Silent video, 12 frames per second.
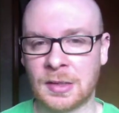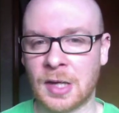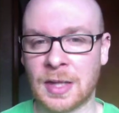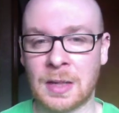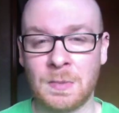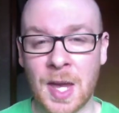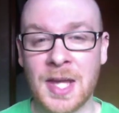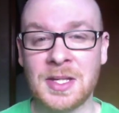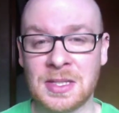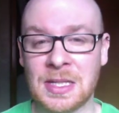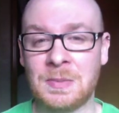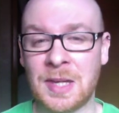Now, they may
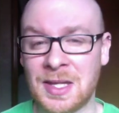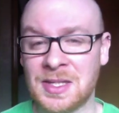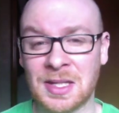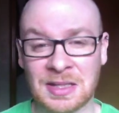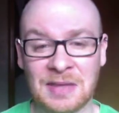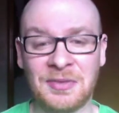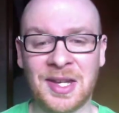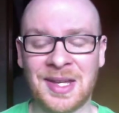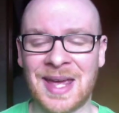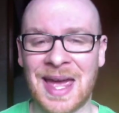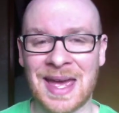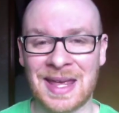seem
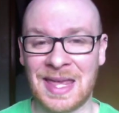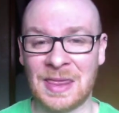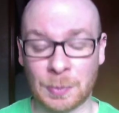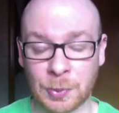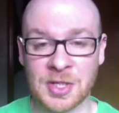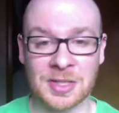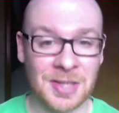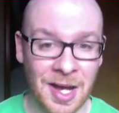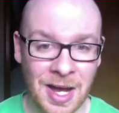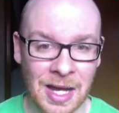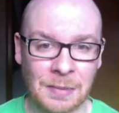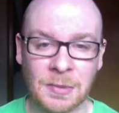insignificant in the present
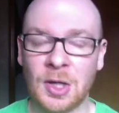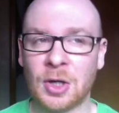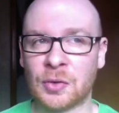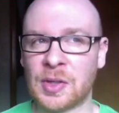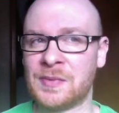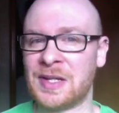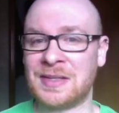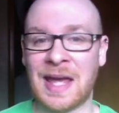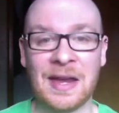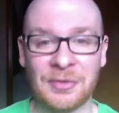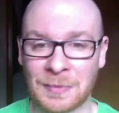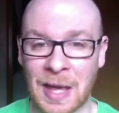time, or even a
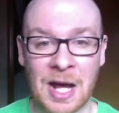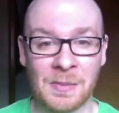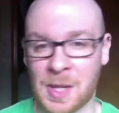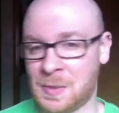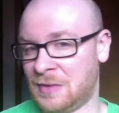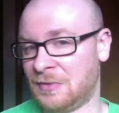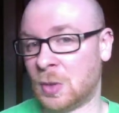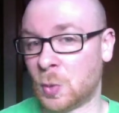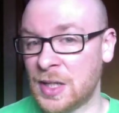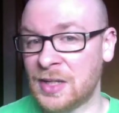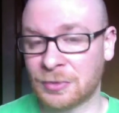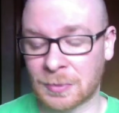day from now, maybe even a
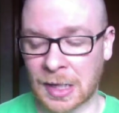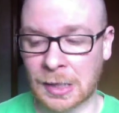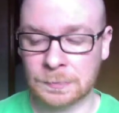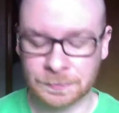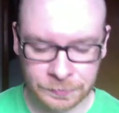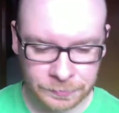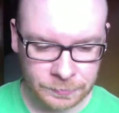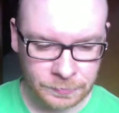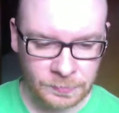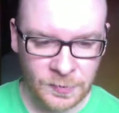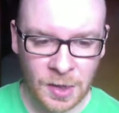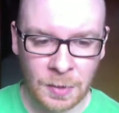week from now,
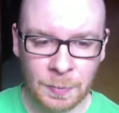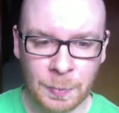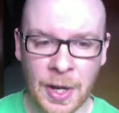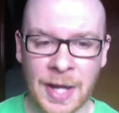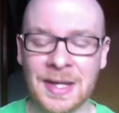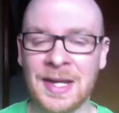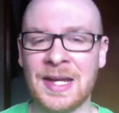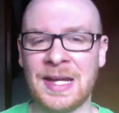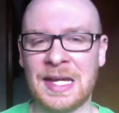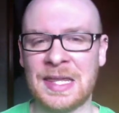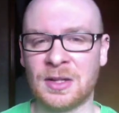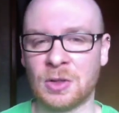but
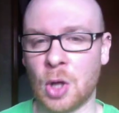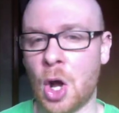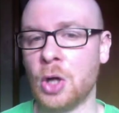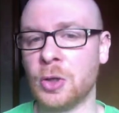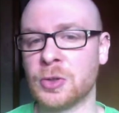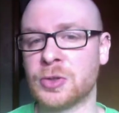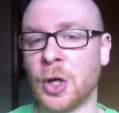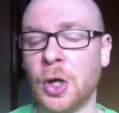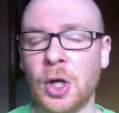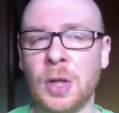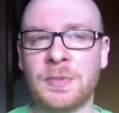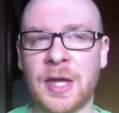in the longer
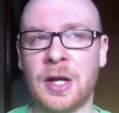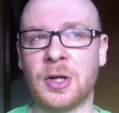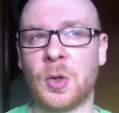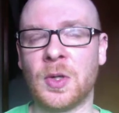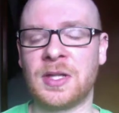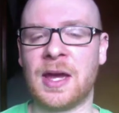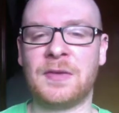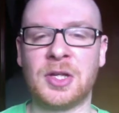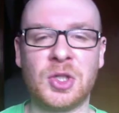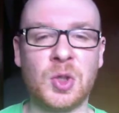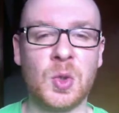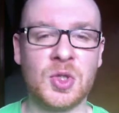term, they are going to have a
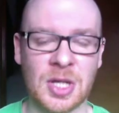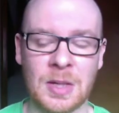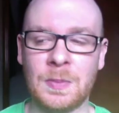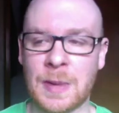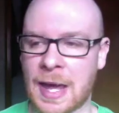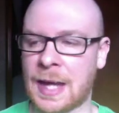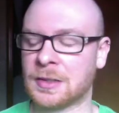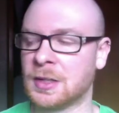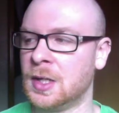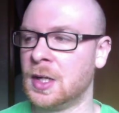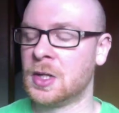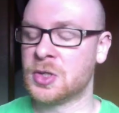huge impact.
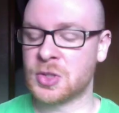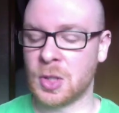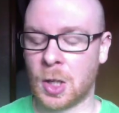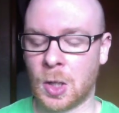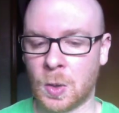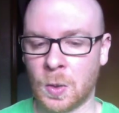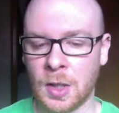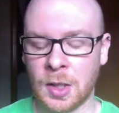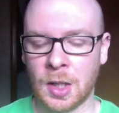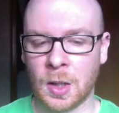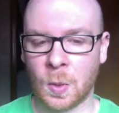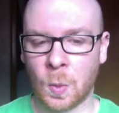So,
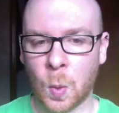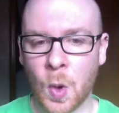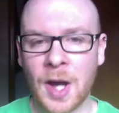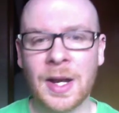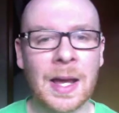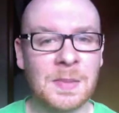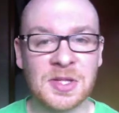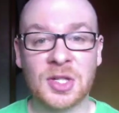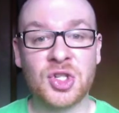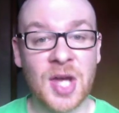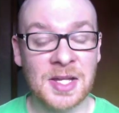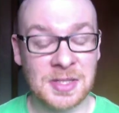what I'm
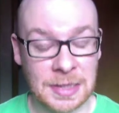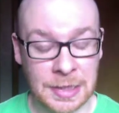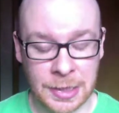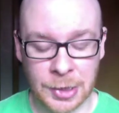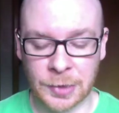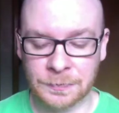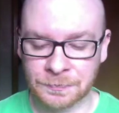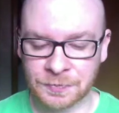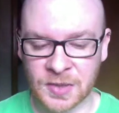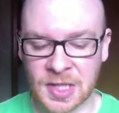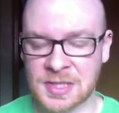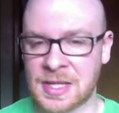suggesting here
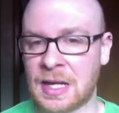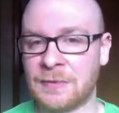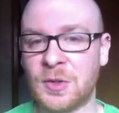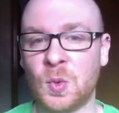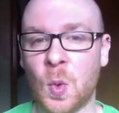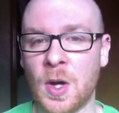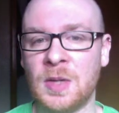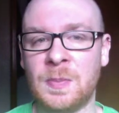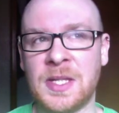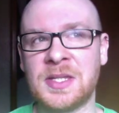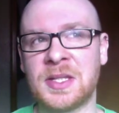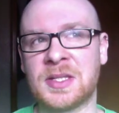is that if you want to
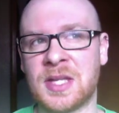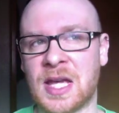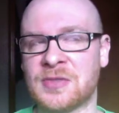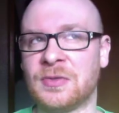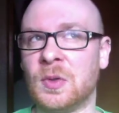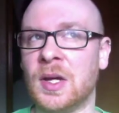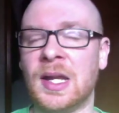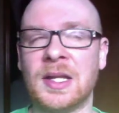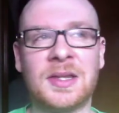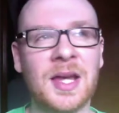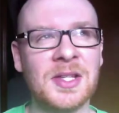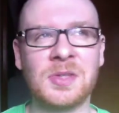be successful, and
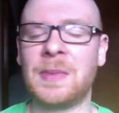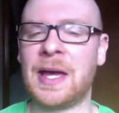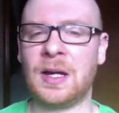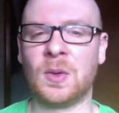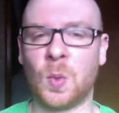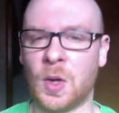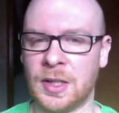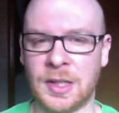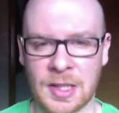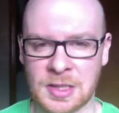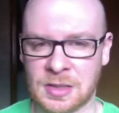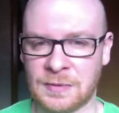it doesn't matter what it
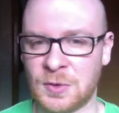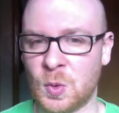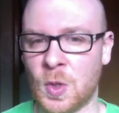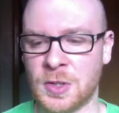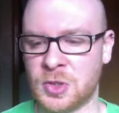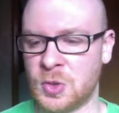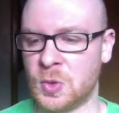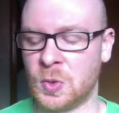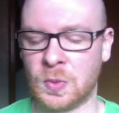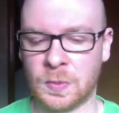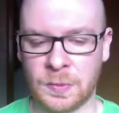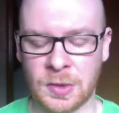is, if you want
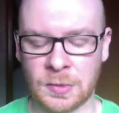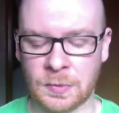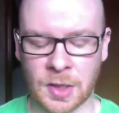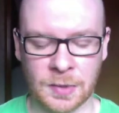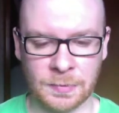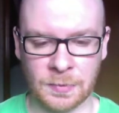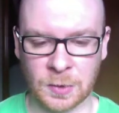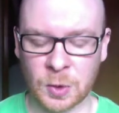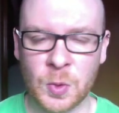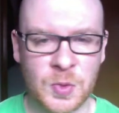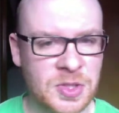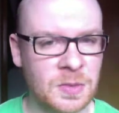to
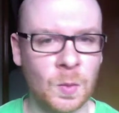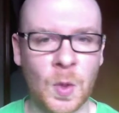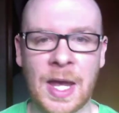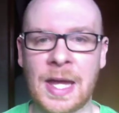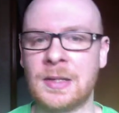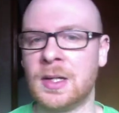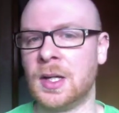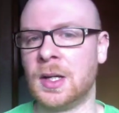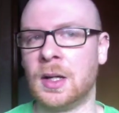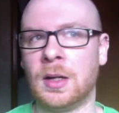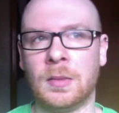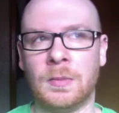lose some weight,
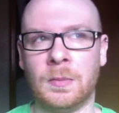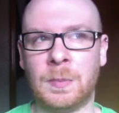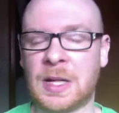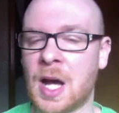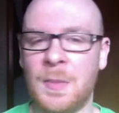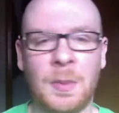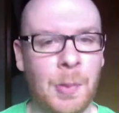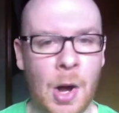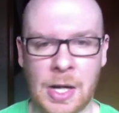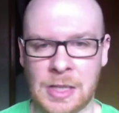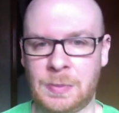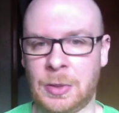become a
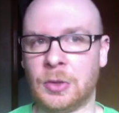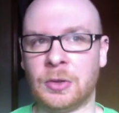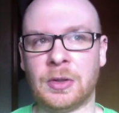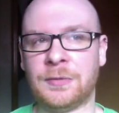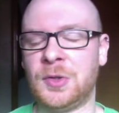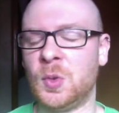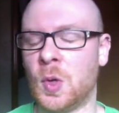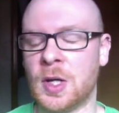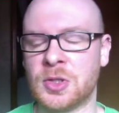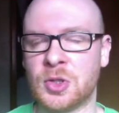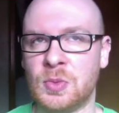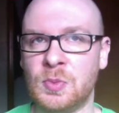bodybuilder, if you
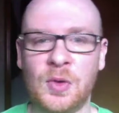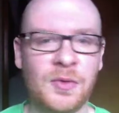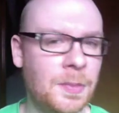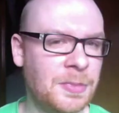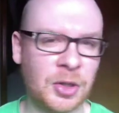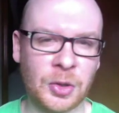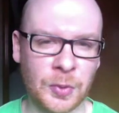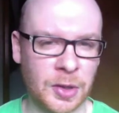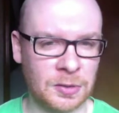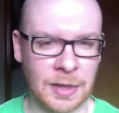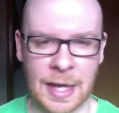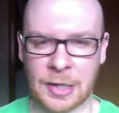want to move up the
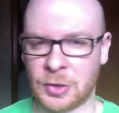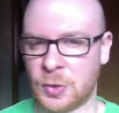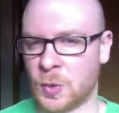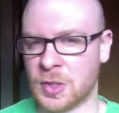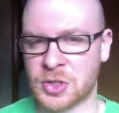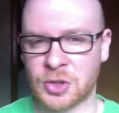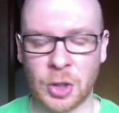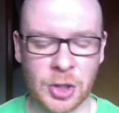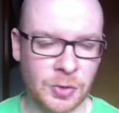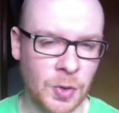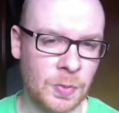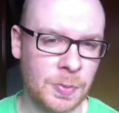career ladder, you want to start
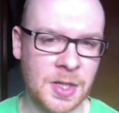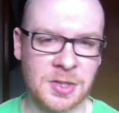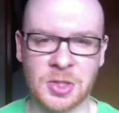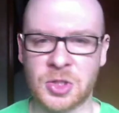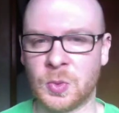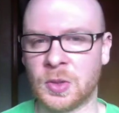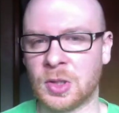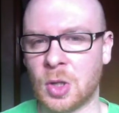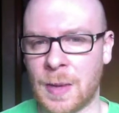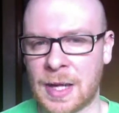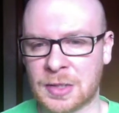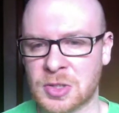your own business, you want to go
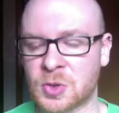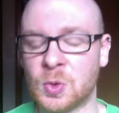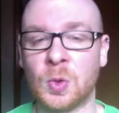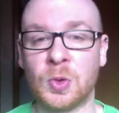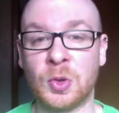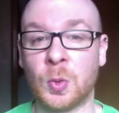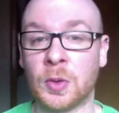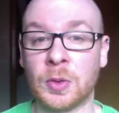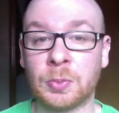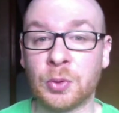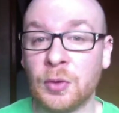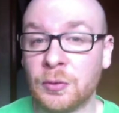back to school, you want to
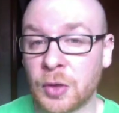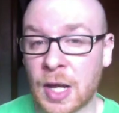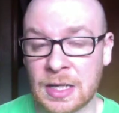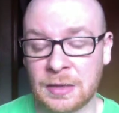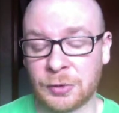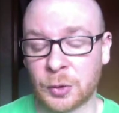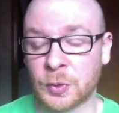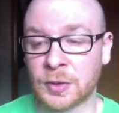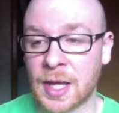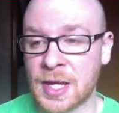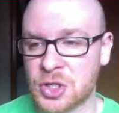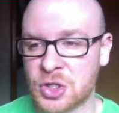improve any of your
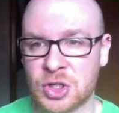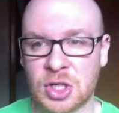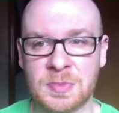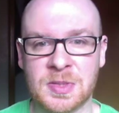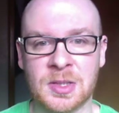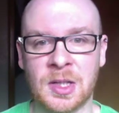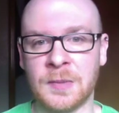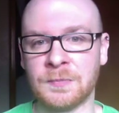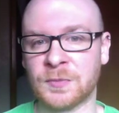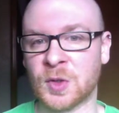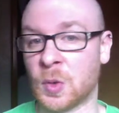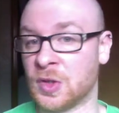relationships,
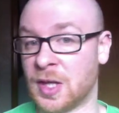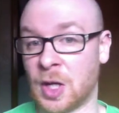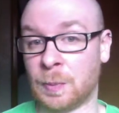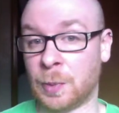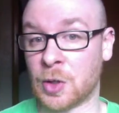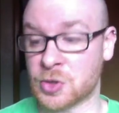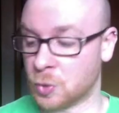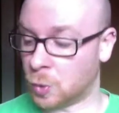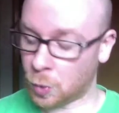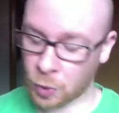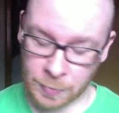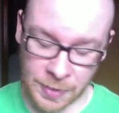whether they are personal
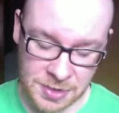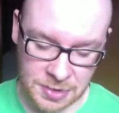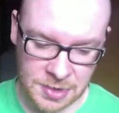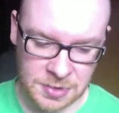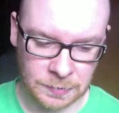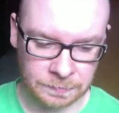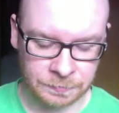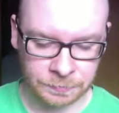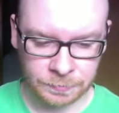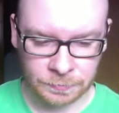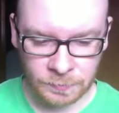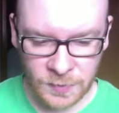or business,
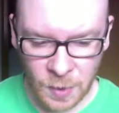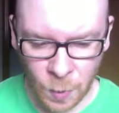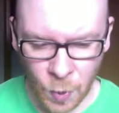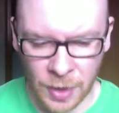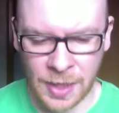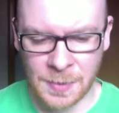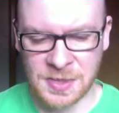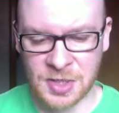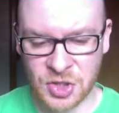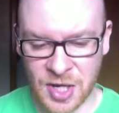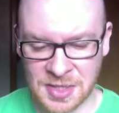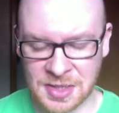what I'm
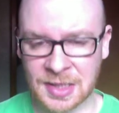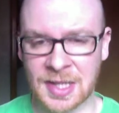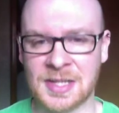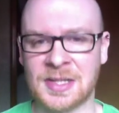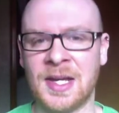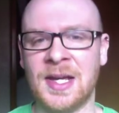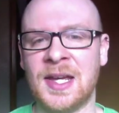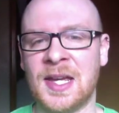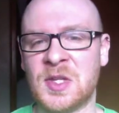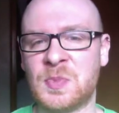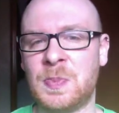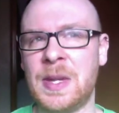suggesting is
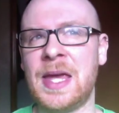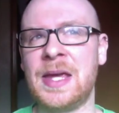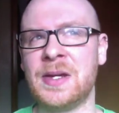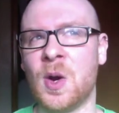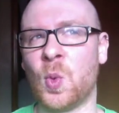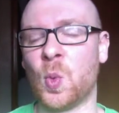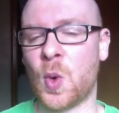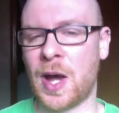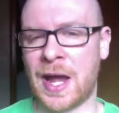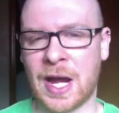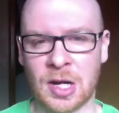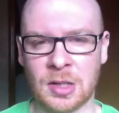is being
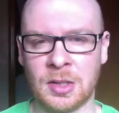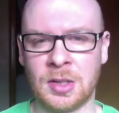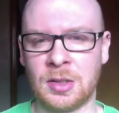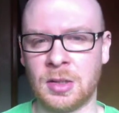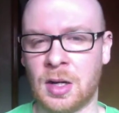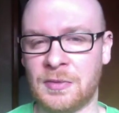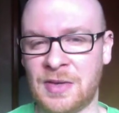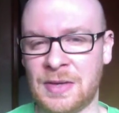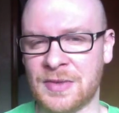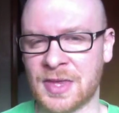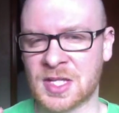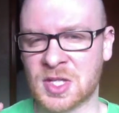aware of
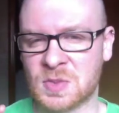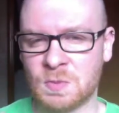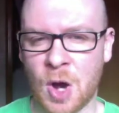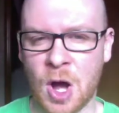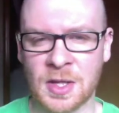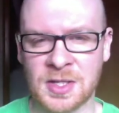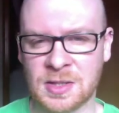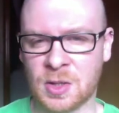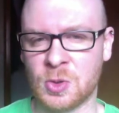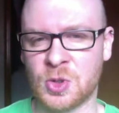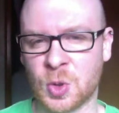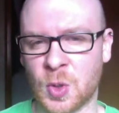even the smallest
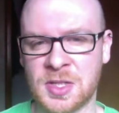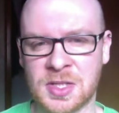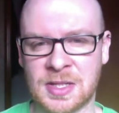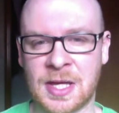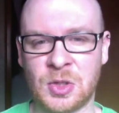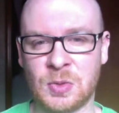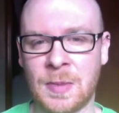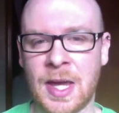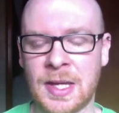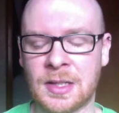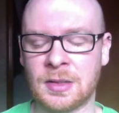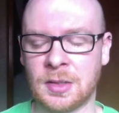little choices that you
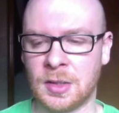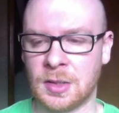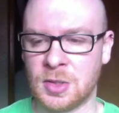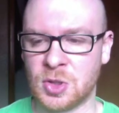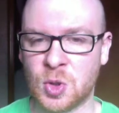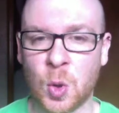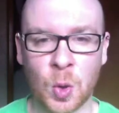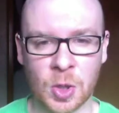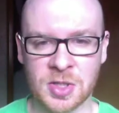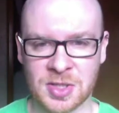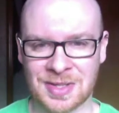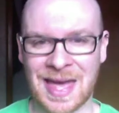make
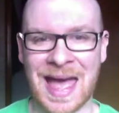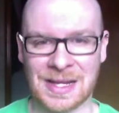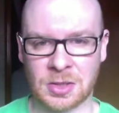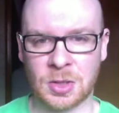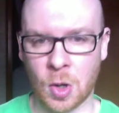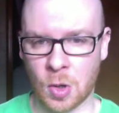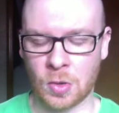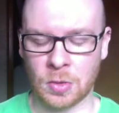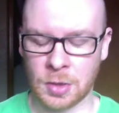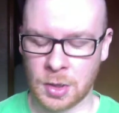towards that goal.